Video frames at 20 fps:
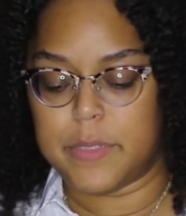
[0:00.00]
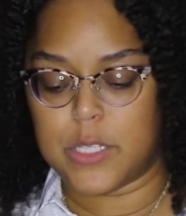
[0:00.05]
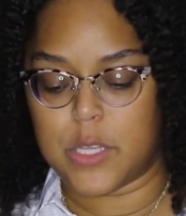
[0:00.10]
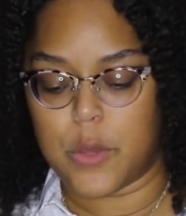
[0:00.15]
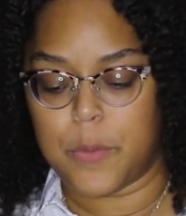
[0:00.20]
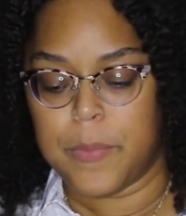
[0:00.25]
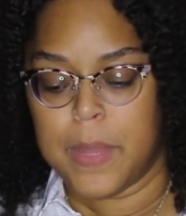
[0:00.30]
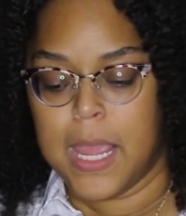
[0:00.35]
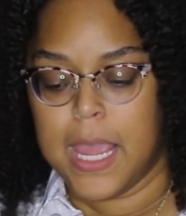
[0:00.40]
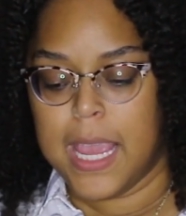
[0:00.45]

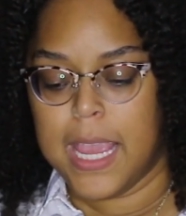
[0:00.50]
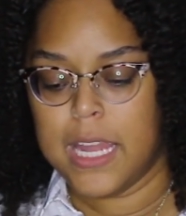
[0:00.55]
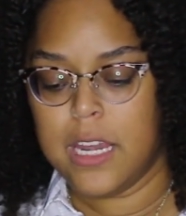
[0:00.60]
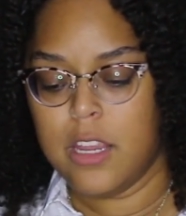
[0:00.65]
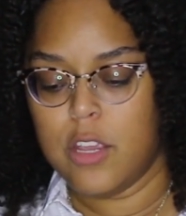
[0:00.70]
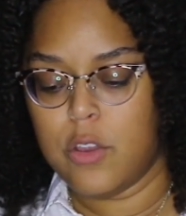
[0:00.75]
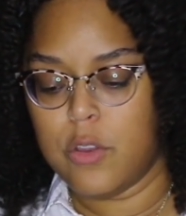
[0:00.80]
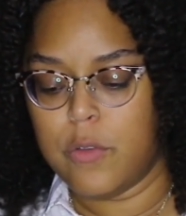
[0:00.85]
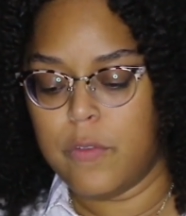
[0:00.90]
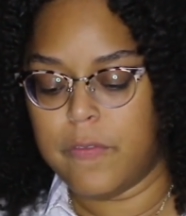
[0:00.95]
So
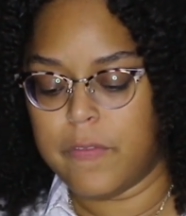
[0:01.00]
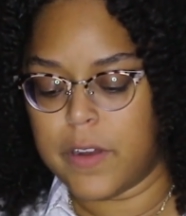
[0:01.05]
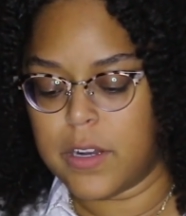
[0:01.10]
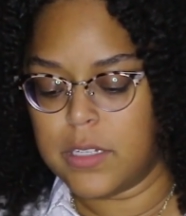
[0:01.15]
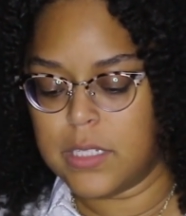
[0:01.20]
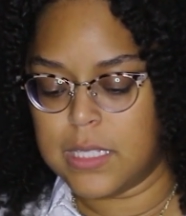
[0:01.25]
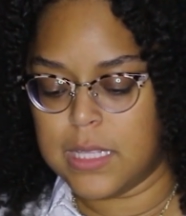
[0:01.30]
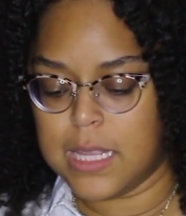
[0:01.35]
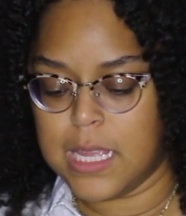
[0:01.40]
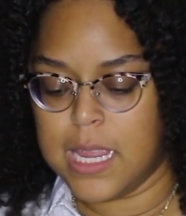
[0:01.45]
anywho,
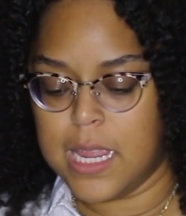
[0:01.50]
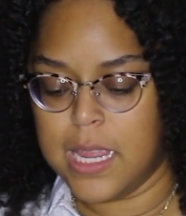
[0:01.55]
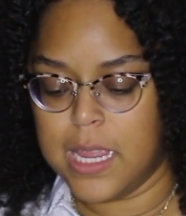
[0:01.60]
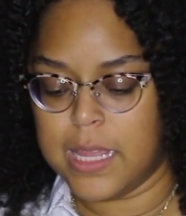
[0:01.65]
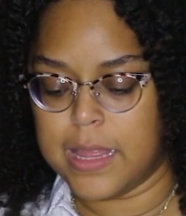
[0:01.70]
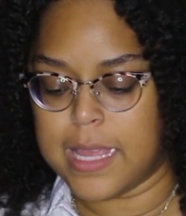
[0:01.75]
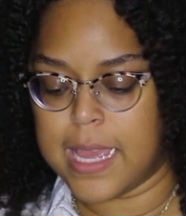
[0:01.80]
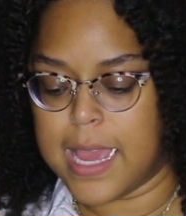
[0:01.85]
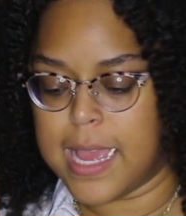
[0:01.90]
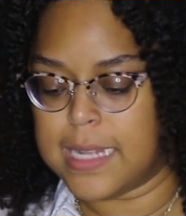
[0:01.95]
first
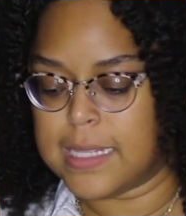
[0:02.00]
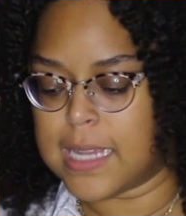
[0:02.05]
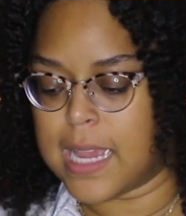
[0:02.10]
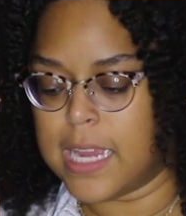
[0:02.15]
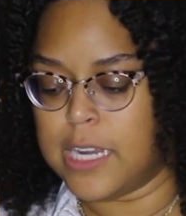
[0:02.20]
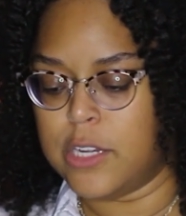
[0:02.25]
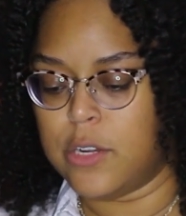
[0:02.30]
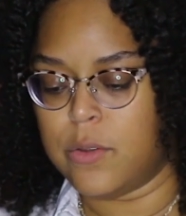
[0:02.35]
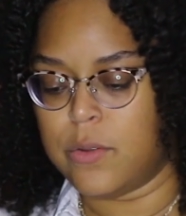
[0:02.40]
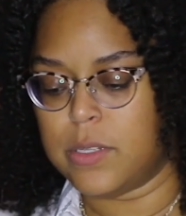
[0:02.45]
thing that
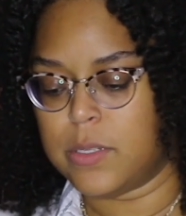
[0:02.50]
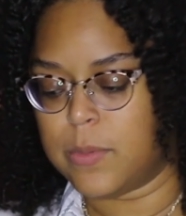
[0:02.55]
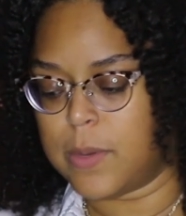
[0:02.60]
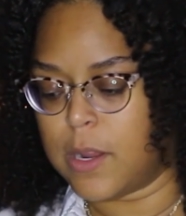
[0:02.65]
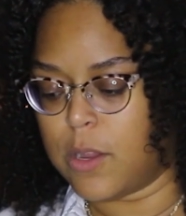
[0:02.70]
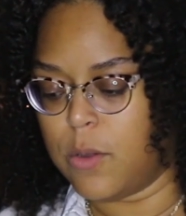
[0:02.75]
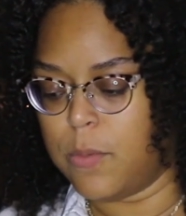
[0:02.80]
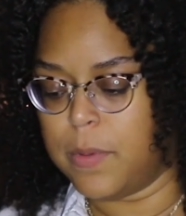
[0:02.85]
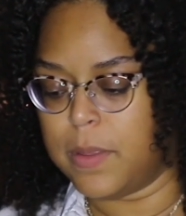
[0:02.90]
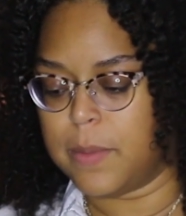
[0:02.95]
I noticed when
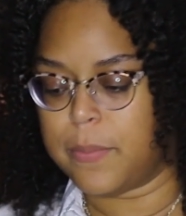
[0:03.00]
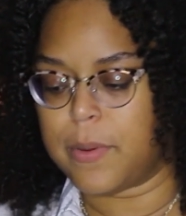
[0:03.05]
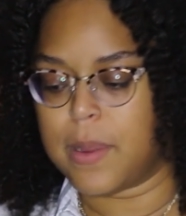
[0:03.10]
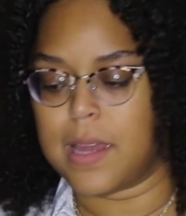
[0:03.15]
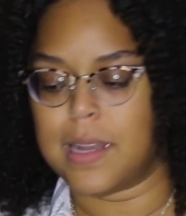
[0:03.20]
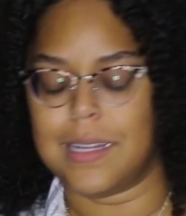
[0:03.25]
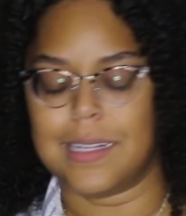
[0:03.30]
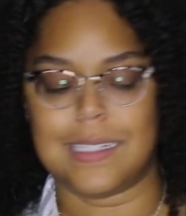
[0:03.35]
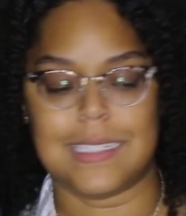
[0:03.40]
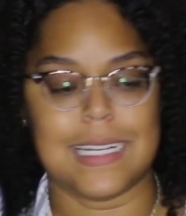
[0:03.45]
I opened the
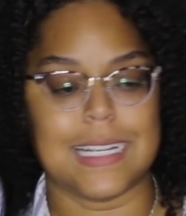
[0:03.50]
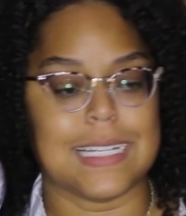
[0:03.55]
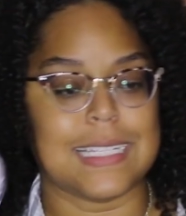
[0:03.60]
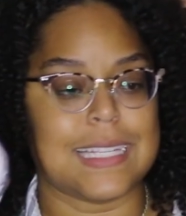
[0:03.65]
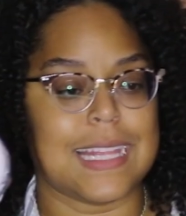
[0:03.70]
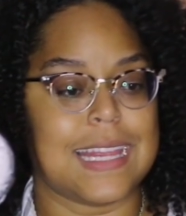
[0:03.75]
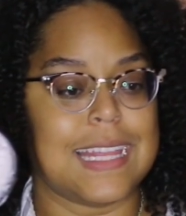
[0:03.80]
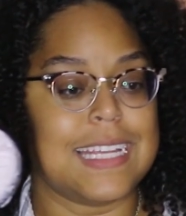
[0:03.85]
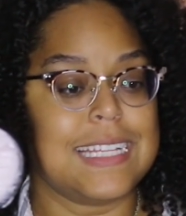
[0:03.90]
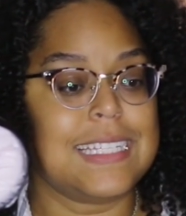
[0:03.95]
product
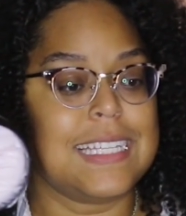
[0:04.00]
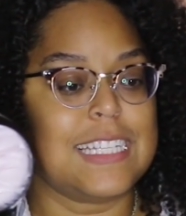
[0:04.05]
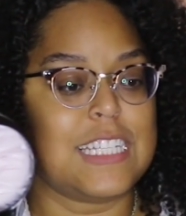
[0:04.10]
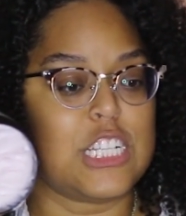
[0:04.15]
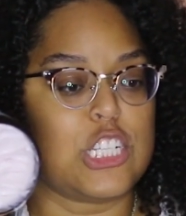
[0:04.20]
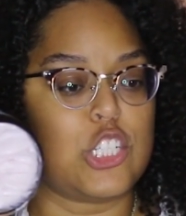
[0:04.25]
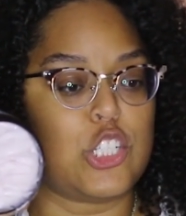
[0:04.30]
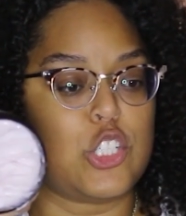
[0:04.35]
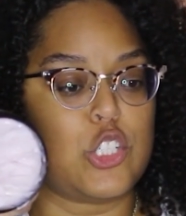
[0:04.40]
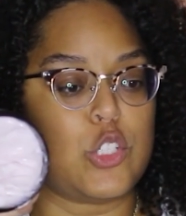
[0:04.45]
is this is
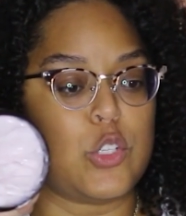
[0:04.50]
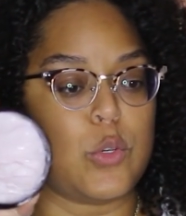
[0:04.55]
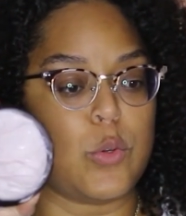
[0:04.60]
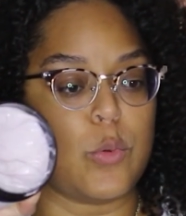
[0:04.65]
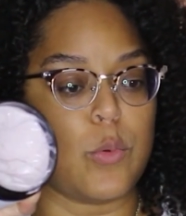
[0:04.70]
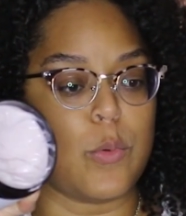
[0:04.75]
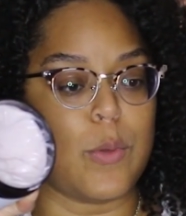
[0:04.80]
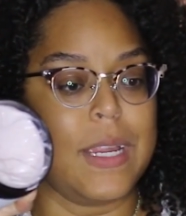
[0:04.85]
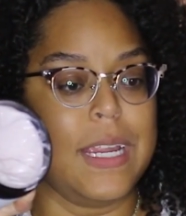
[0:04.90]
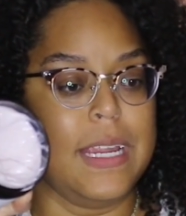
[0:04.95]

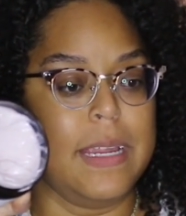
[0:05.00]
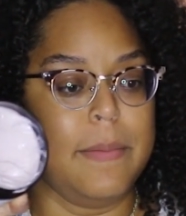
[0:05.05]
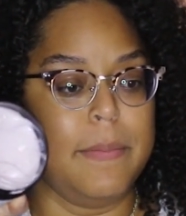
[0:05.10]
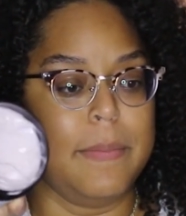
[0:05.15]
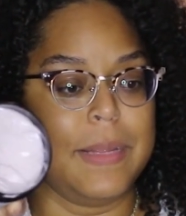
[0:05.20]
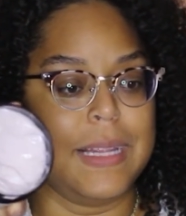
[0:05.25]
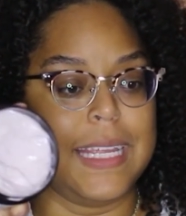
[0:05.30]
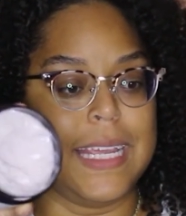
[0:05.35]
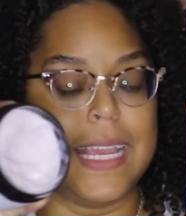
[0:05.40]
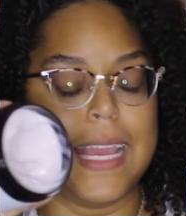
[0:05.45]

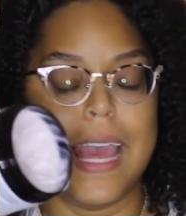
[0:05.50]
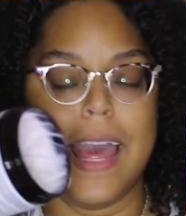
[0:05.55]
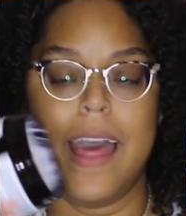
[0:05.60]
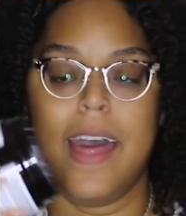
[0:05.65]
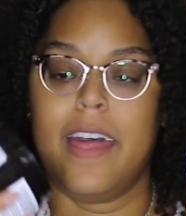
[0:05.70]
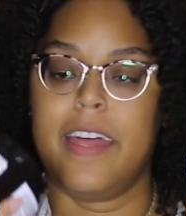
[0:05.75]
extremely